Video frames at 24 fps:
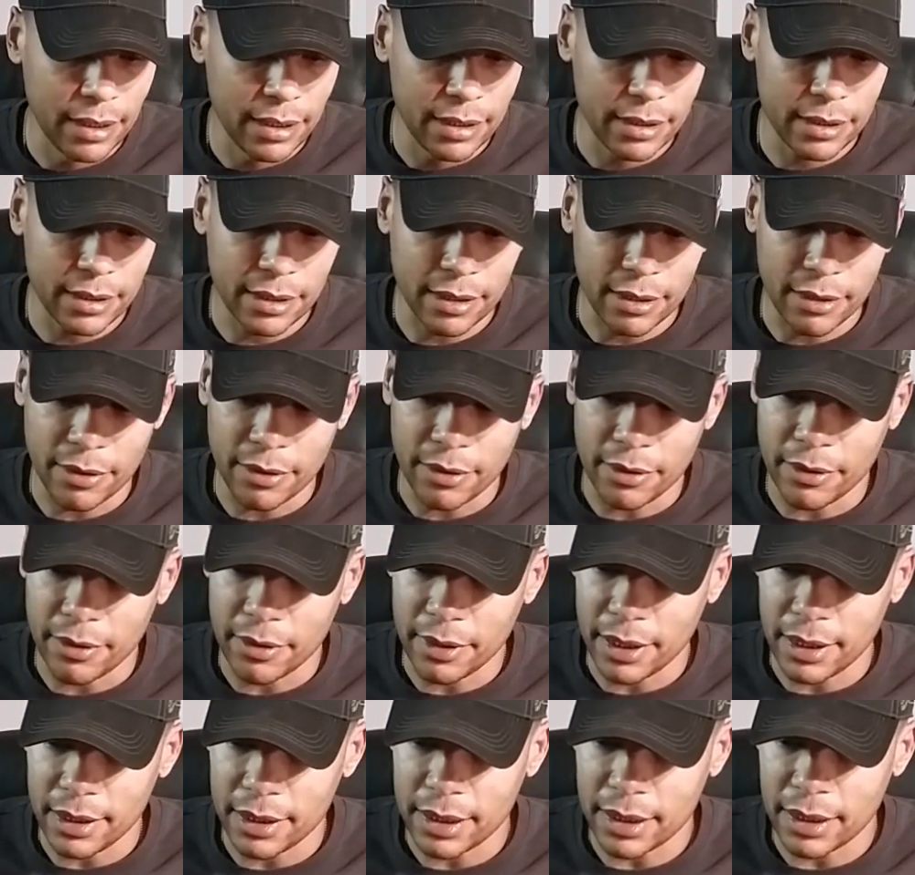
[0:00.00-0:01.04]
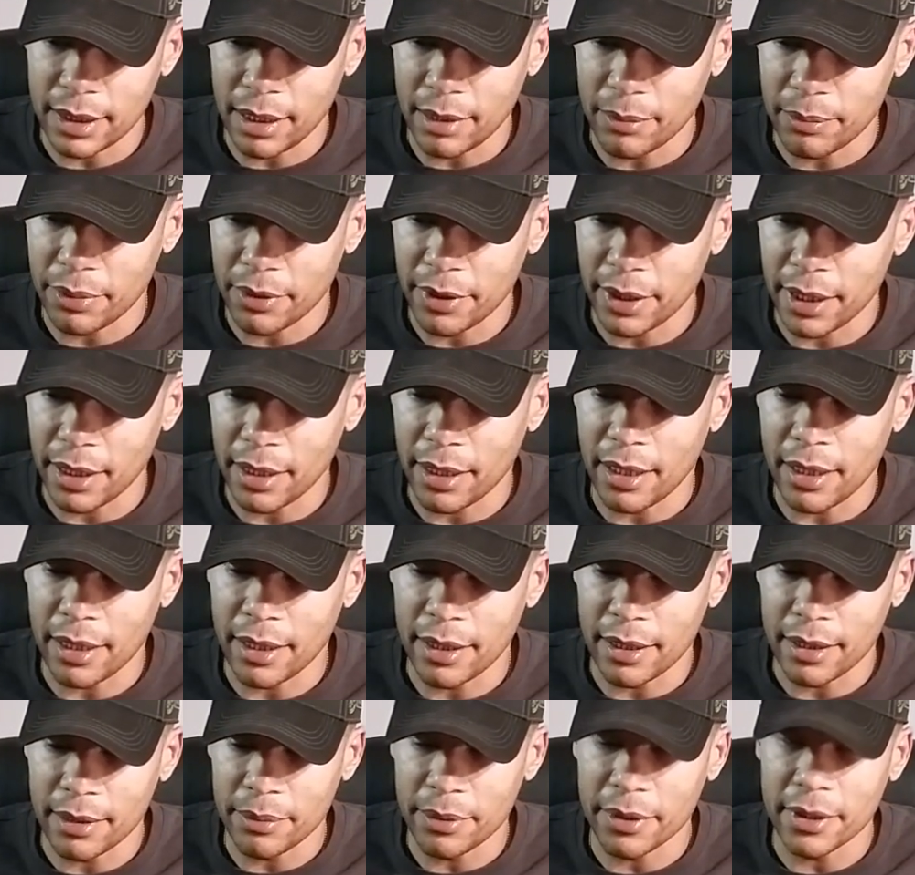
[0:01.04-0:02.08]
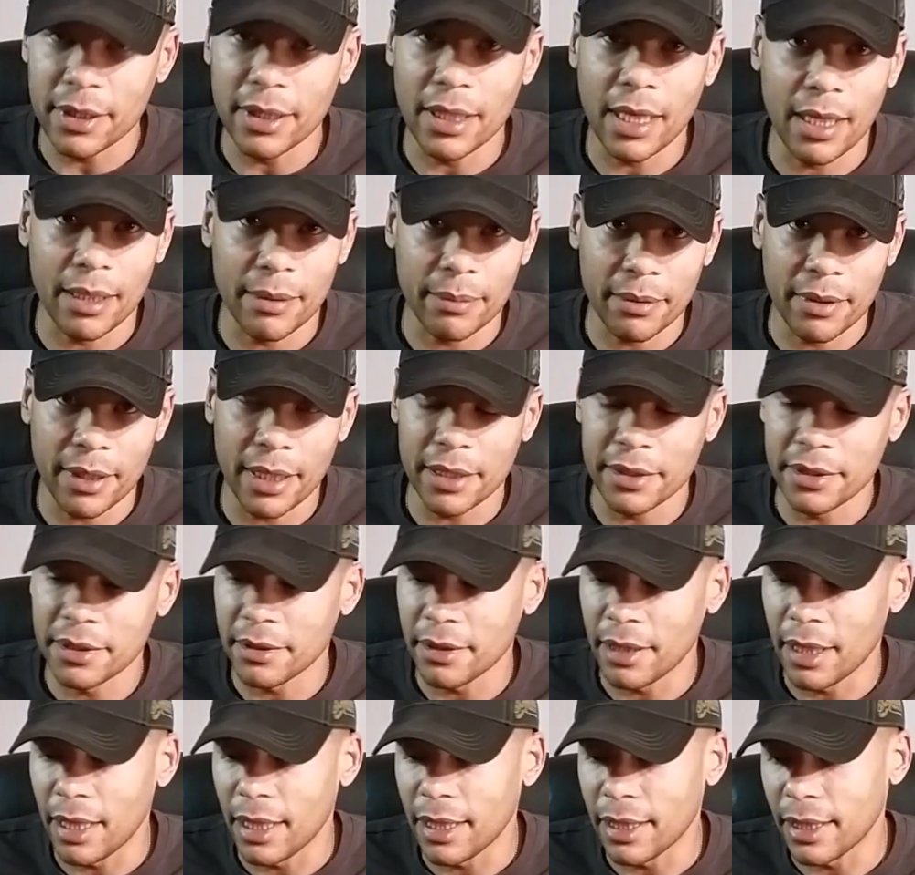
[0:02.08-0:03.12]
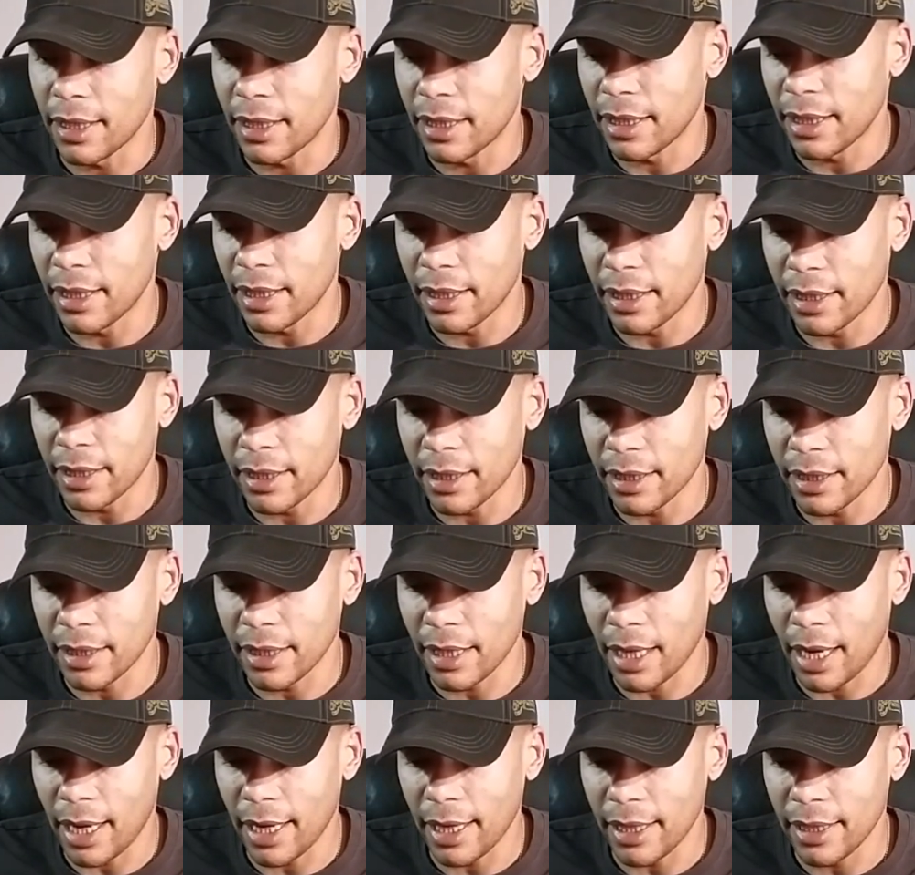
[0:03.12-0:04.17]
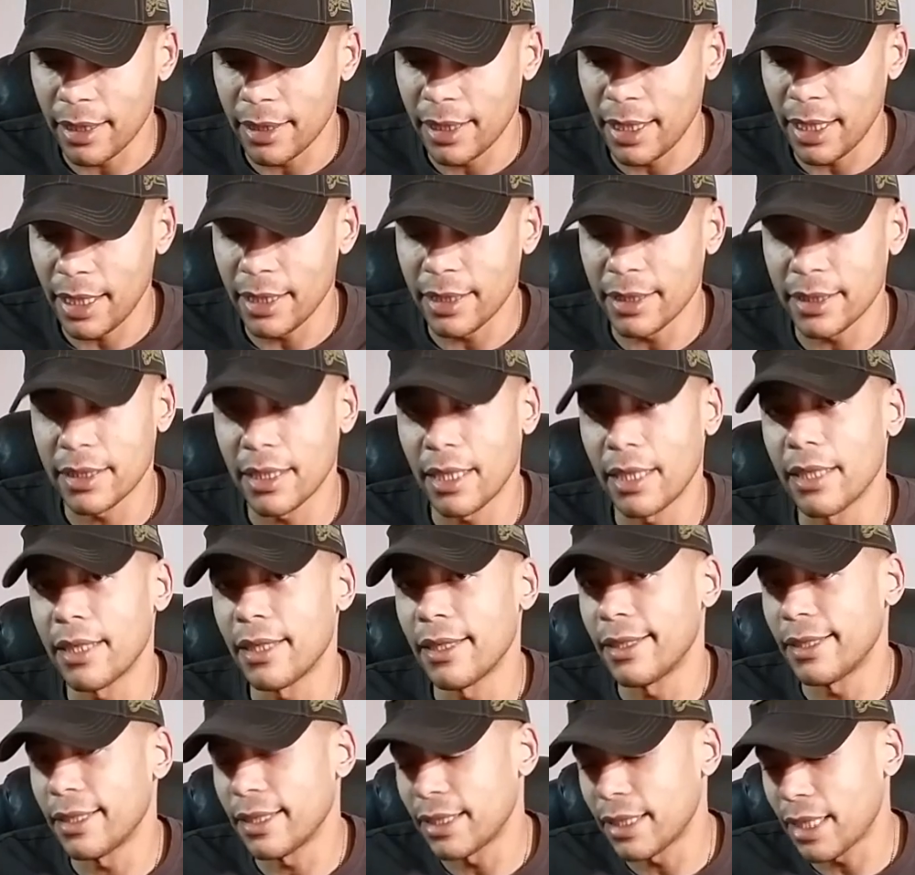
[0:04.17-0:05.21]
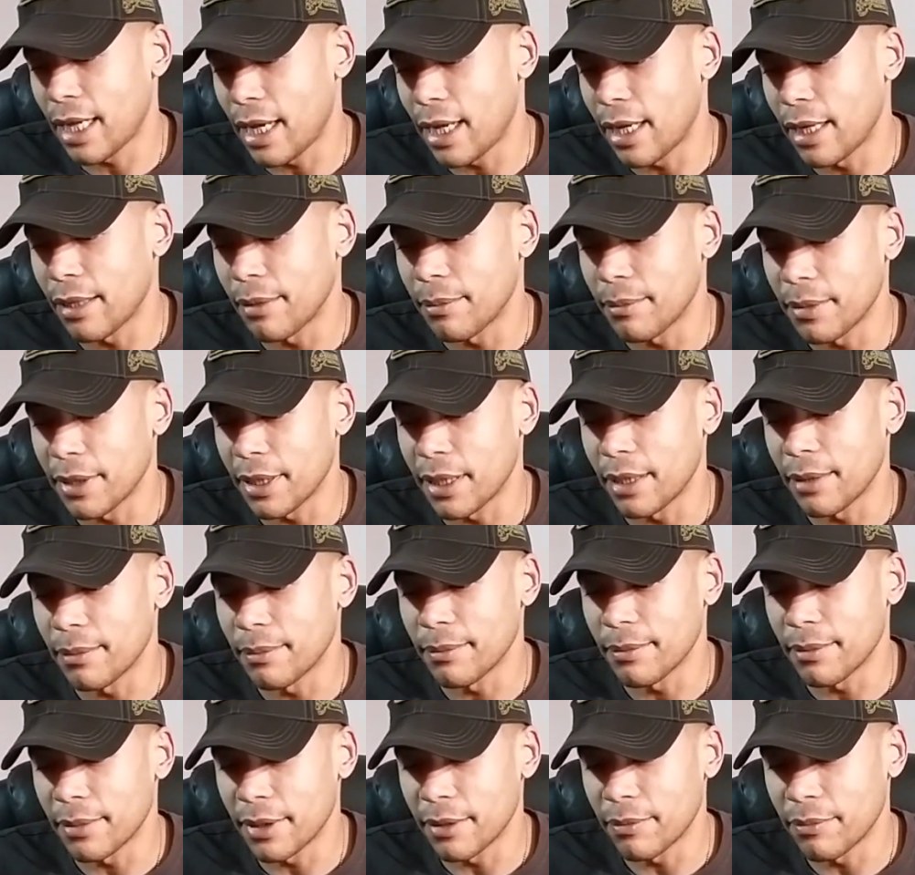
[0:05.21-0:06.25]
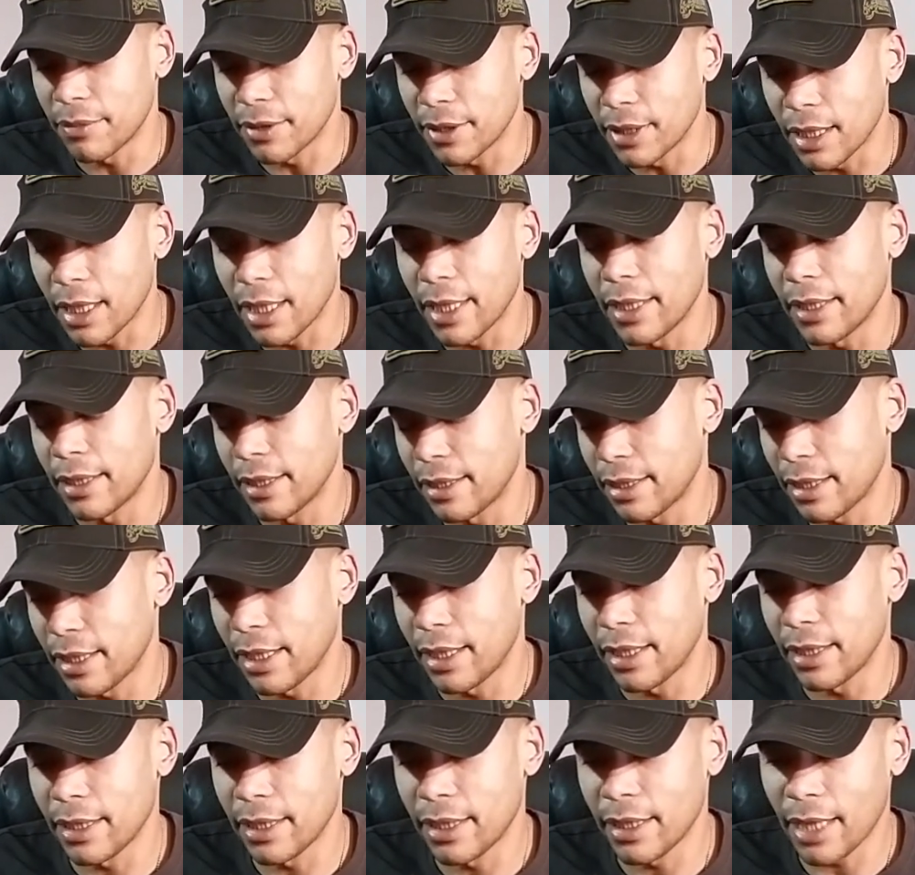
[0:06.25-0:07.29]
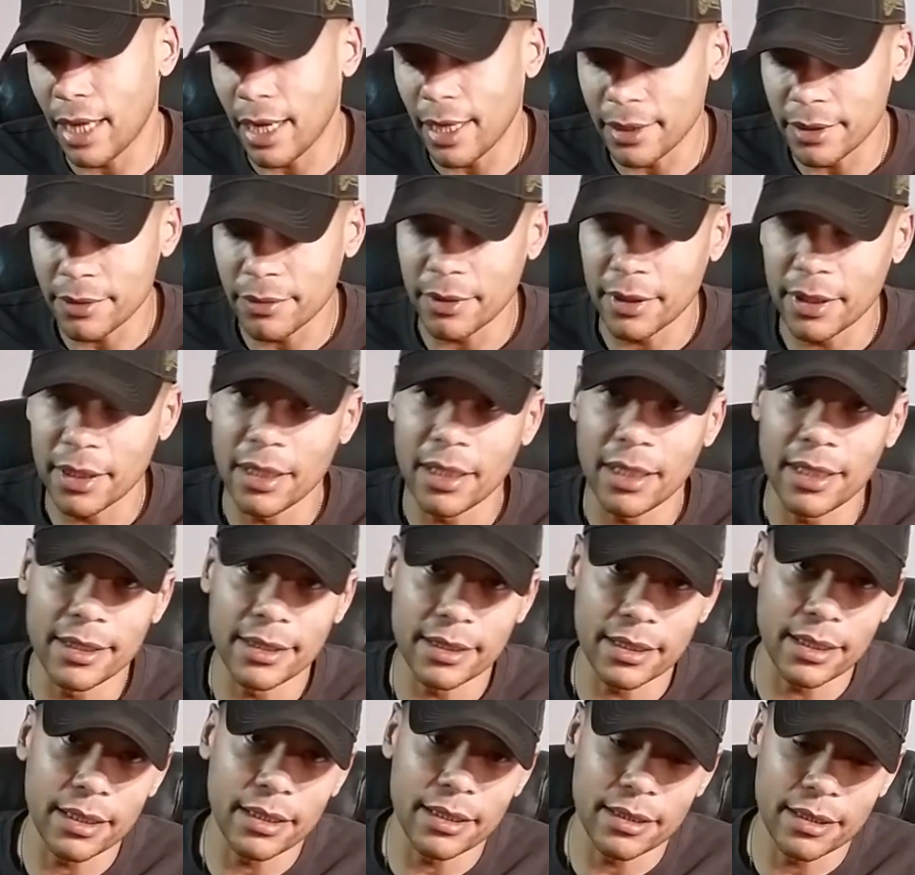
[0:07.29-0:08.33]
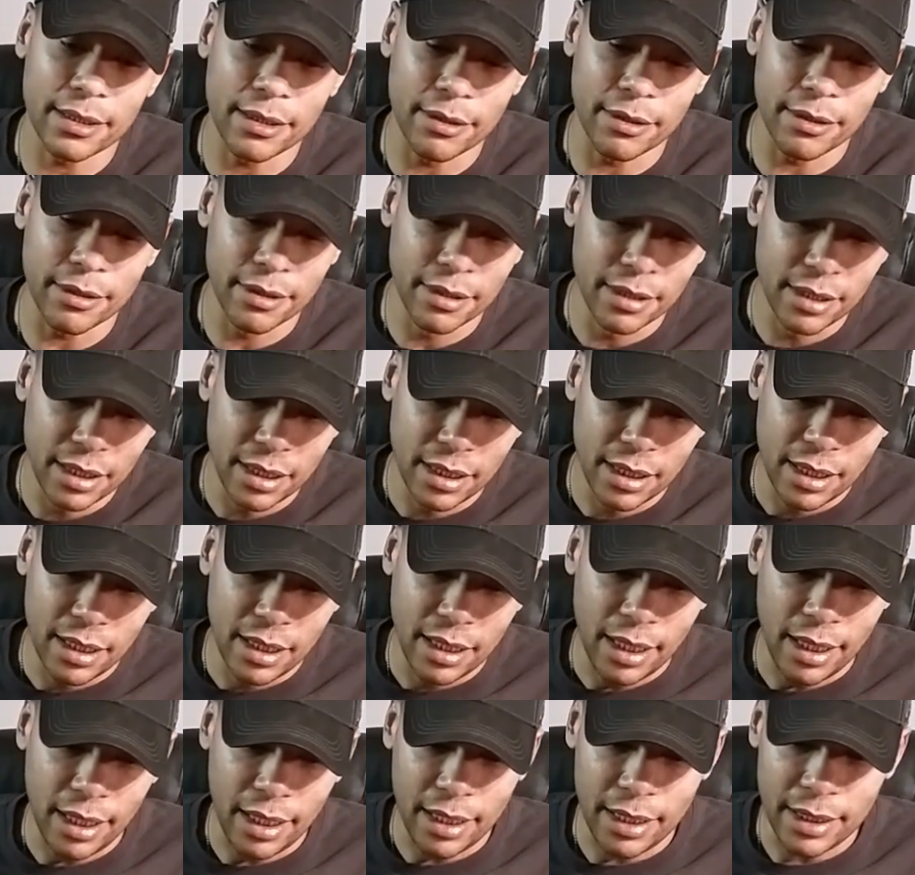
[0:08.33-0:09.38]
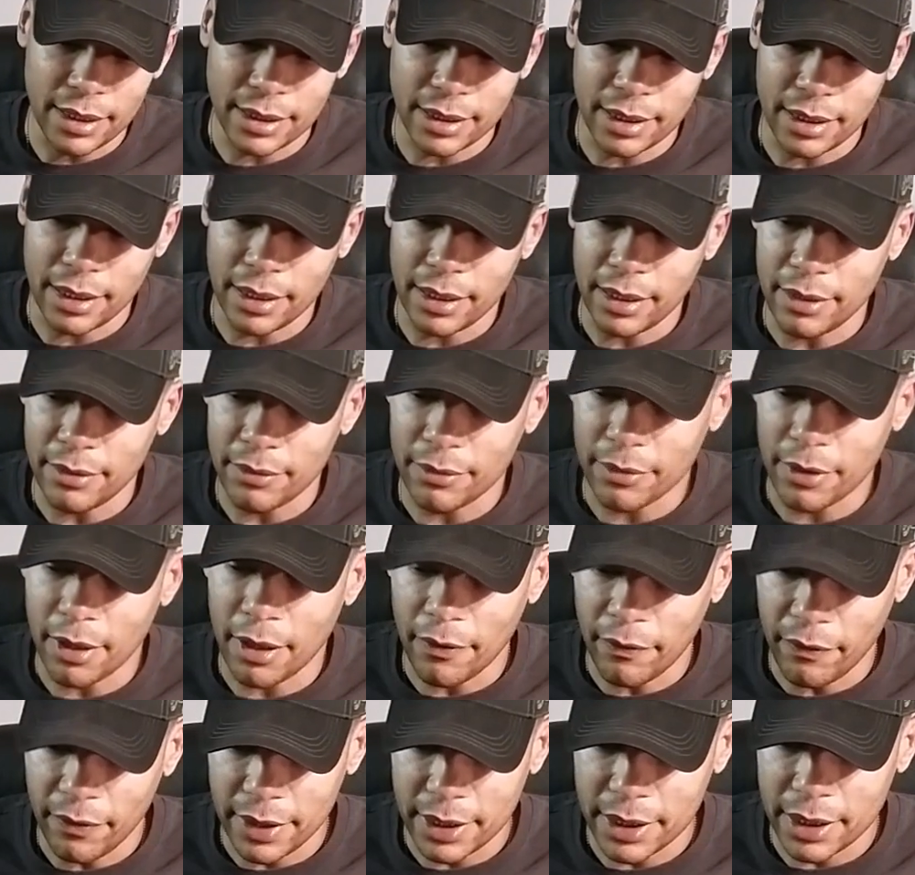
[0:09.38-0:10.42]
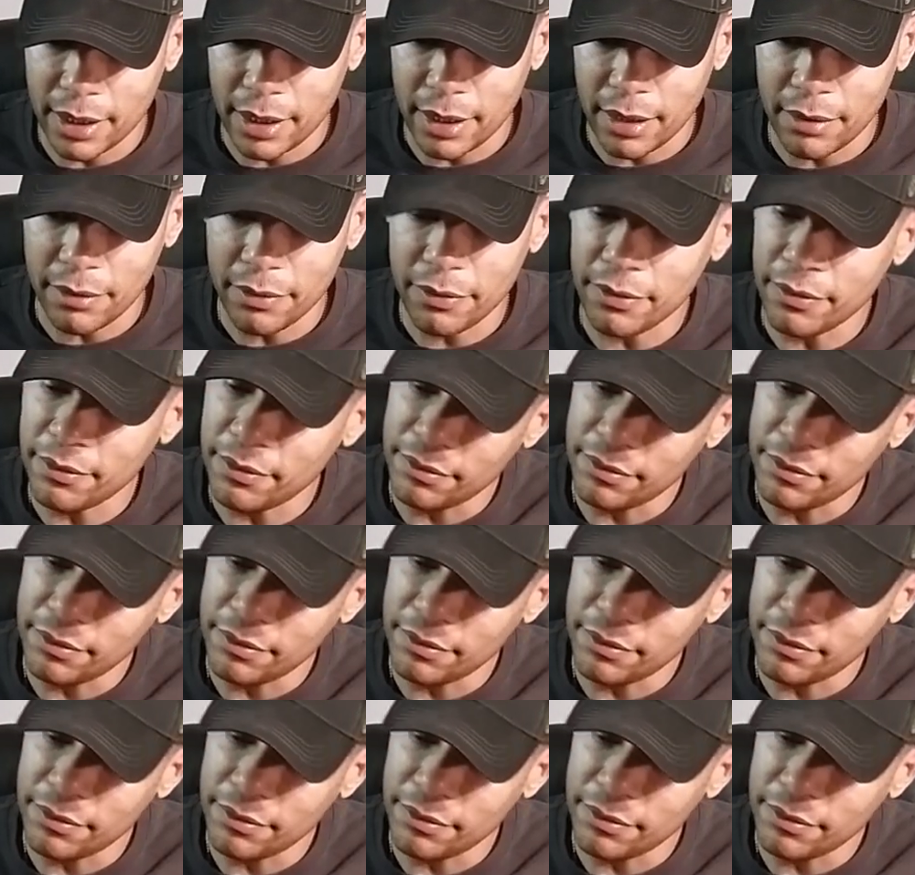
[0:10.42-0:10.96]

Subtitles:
So he slipped pretty hard, put a lot of pressure on it, and I didn't check it at the time, but I would like to think that's what caused it. So is it rough and tough?